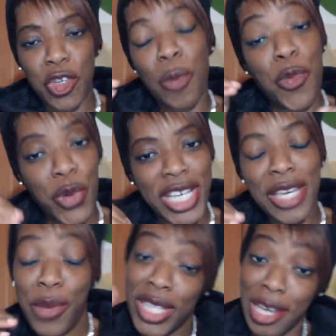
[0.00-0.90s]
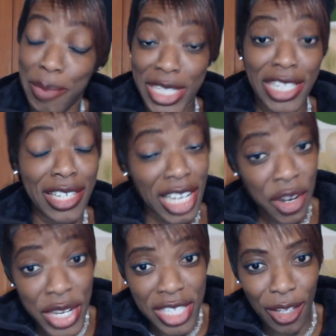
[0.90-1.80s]
stop working with a particular
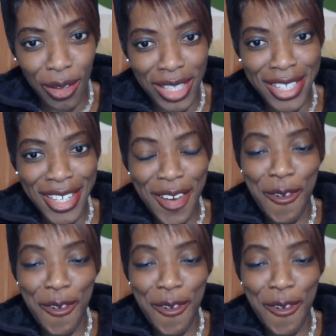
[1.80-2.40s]
crystal?